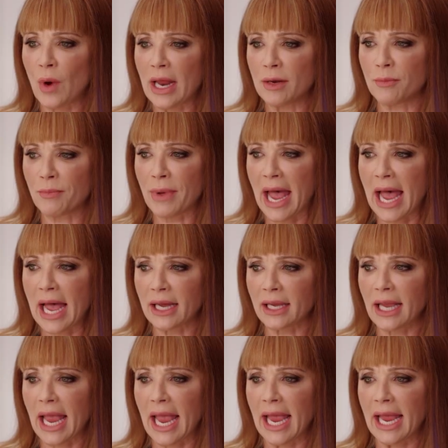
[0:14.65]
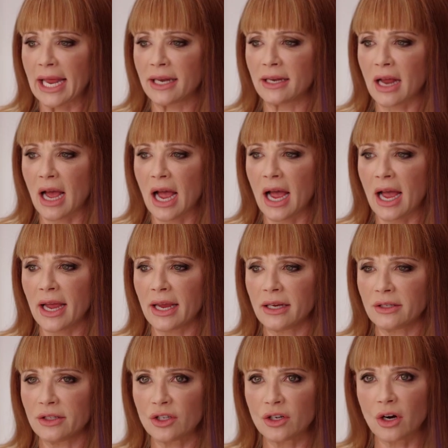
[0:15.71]
went back and
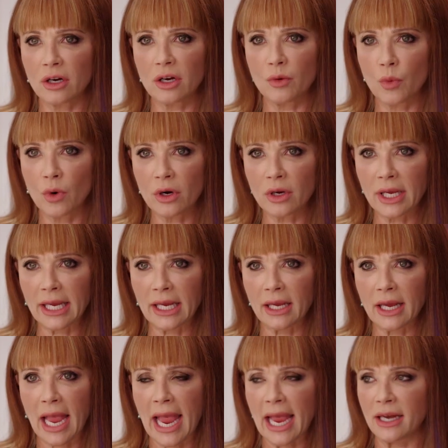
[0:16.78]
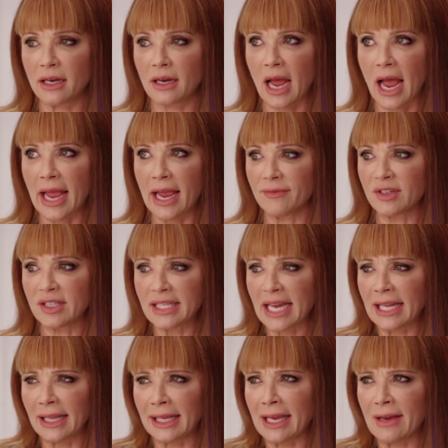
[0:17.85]
I started working, and I have to
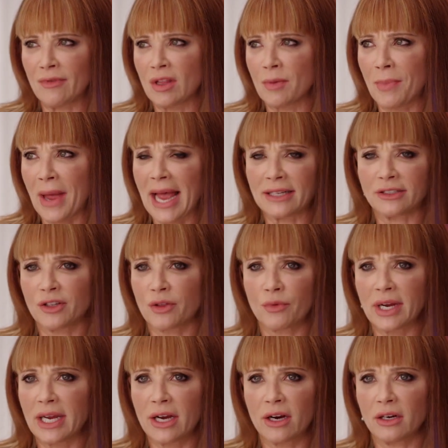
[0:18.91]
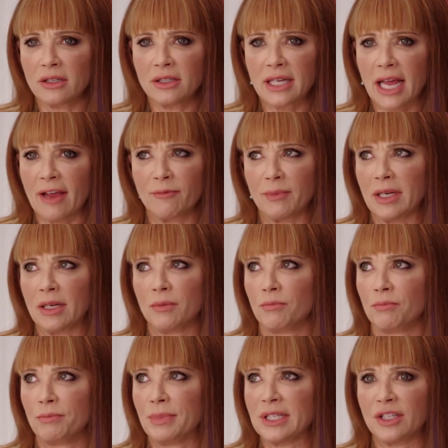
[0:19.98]
say, like, even the past three years, I've
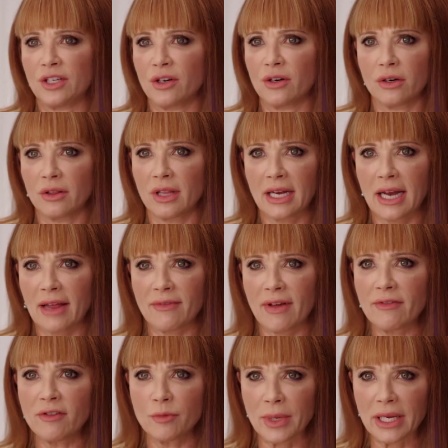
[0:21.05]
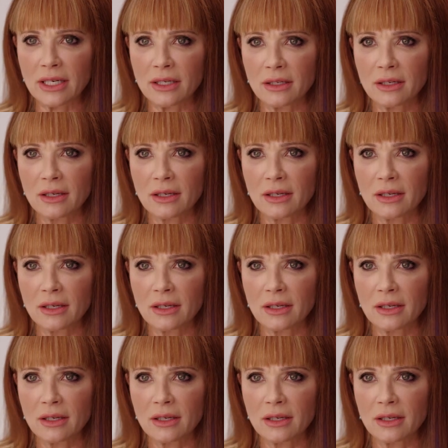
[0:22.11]
been busier than I've ever been.